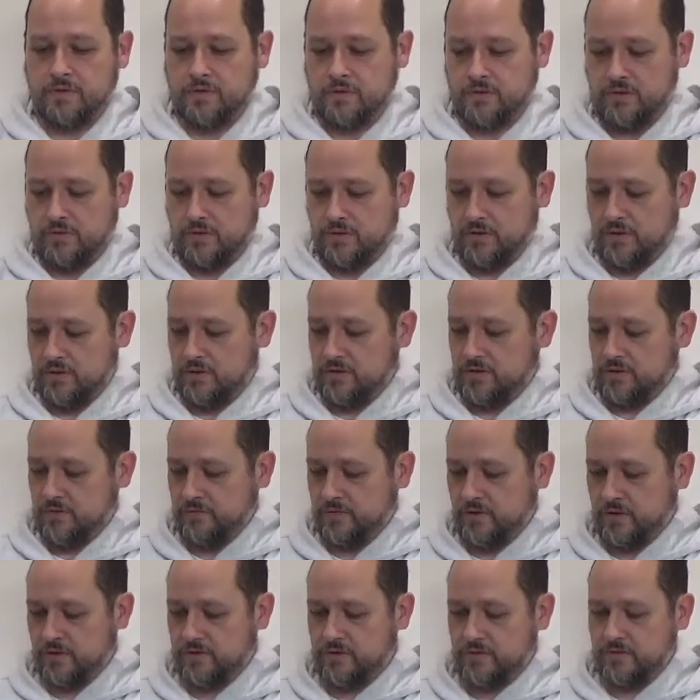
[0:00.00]
your HANS
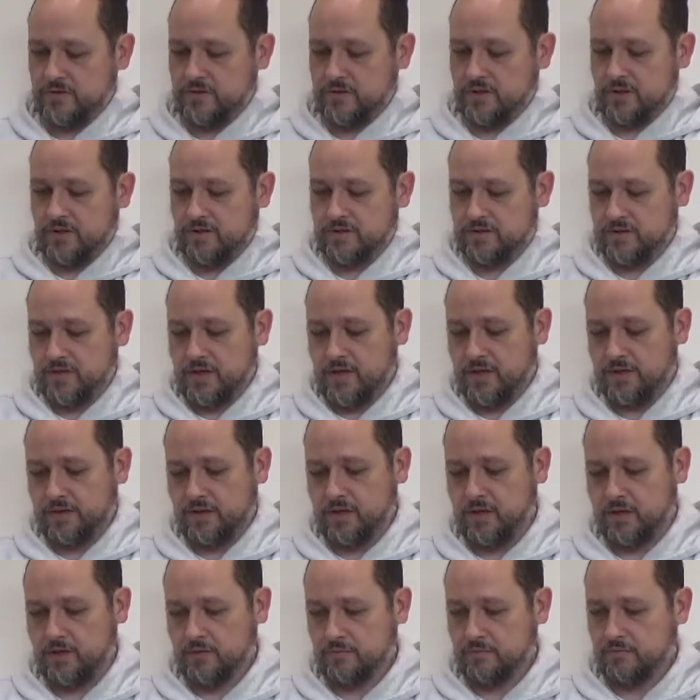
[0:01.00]
device will sit inside
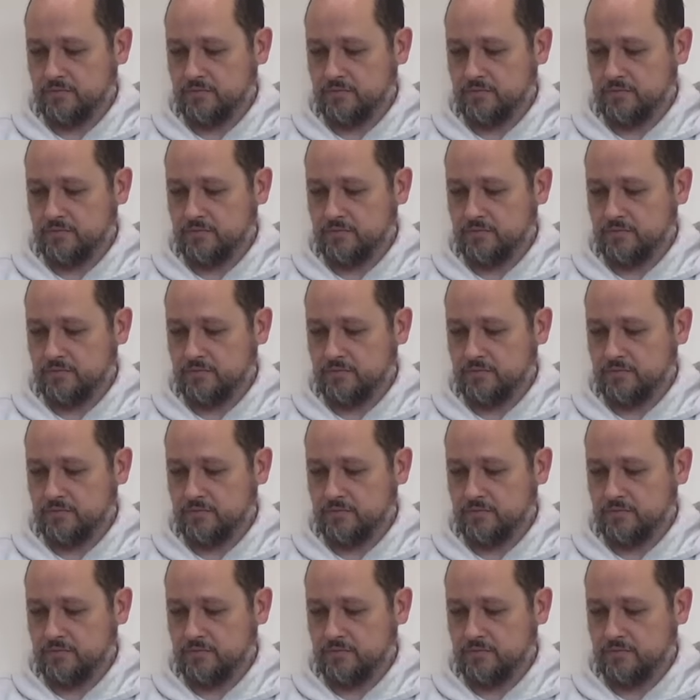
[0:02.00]
there.